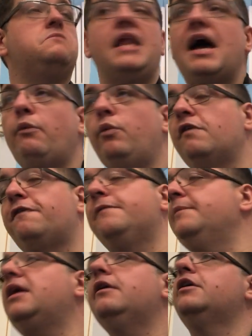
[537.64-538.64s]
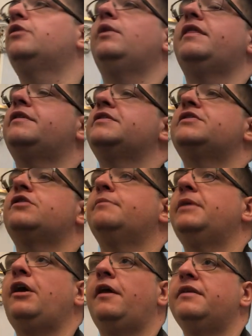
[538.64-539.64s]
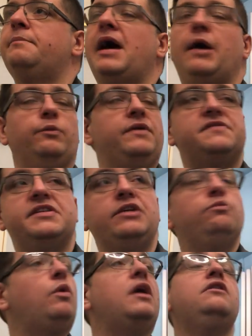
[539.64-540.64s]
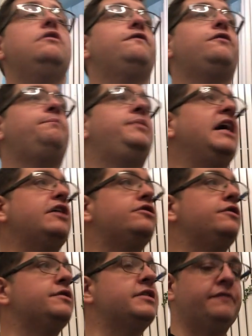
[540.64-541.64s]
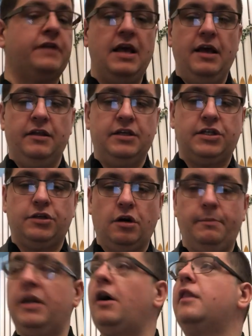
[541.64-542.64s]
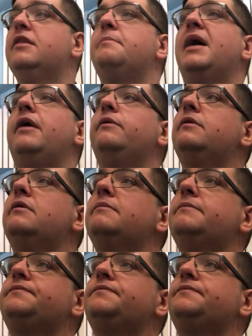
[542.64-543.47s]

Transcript: Now, we're familiar with the Sermon on the Mount. We've seen wonderful pictures of the Sermon on the Mount.